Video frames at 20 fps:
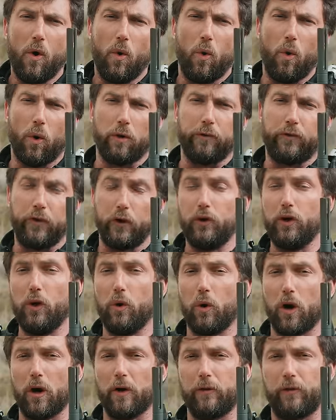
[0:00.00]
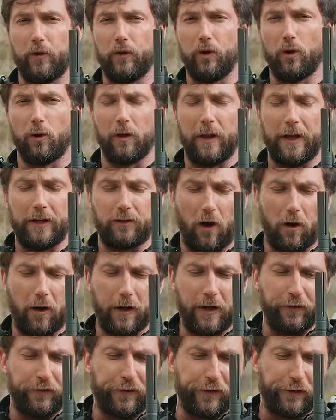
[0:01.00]
or if you're newer, the Neuralink
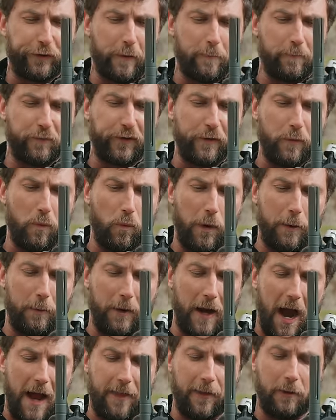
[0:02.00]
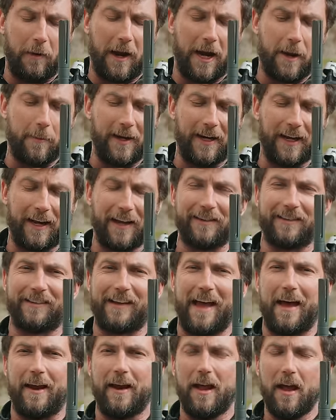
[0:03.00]
targeting systems. We would highly recommend against
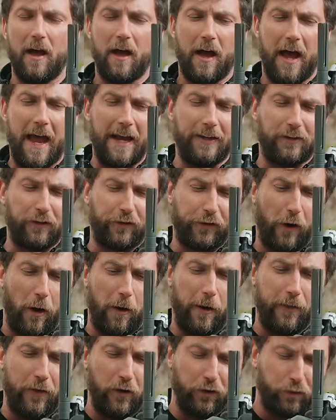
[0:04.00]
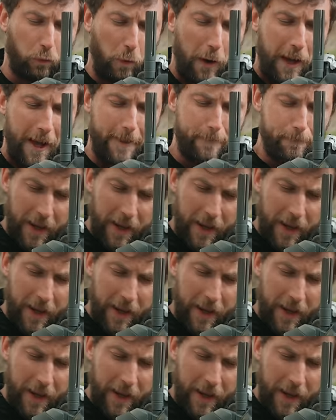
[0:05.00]
that. I hate to start it this way,